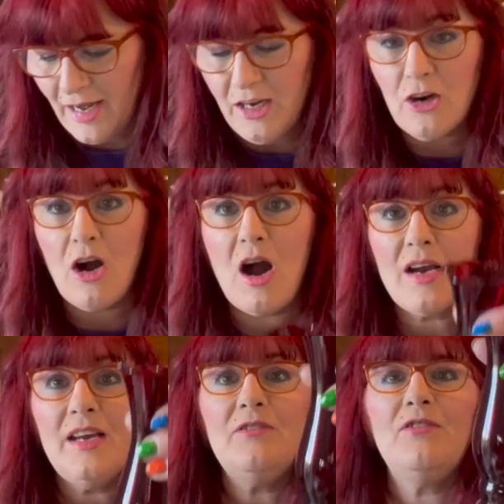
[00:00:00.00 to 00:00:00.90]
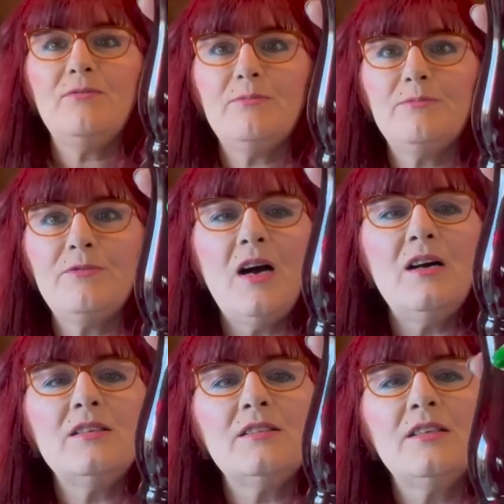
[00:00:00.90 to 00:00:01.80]
anchor hawking
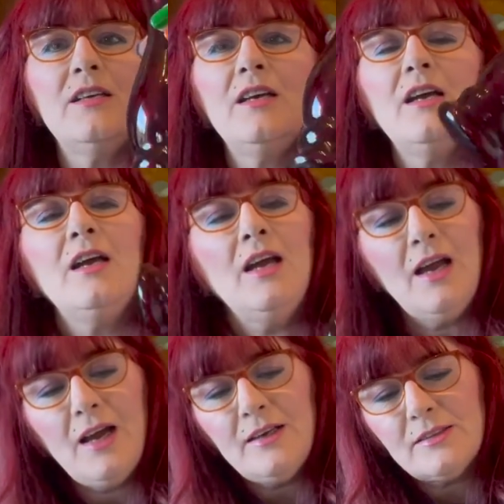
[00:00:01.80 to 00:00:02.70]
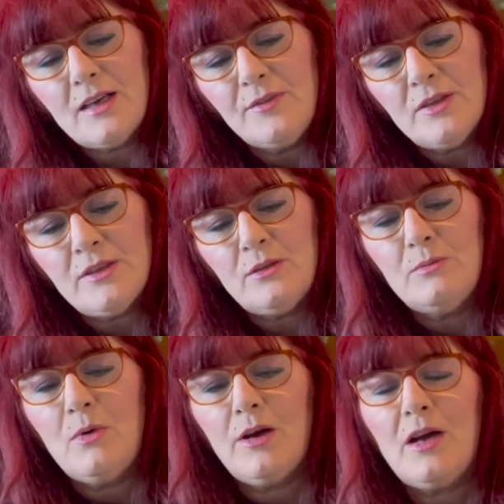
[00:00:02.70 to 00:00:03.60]
vase. And it's got the little
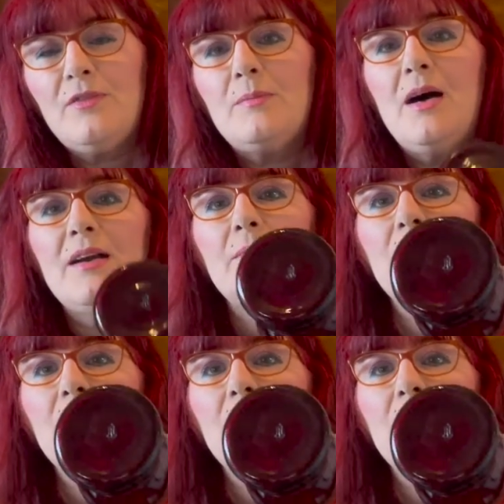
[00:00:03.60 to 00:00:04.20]
mark on the bottom.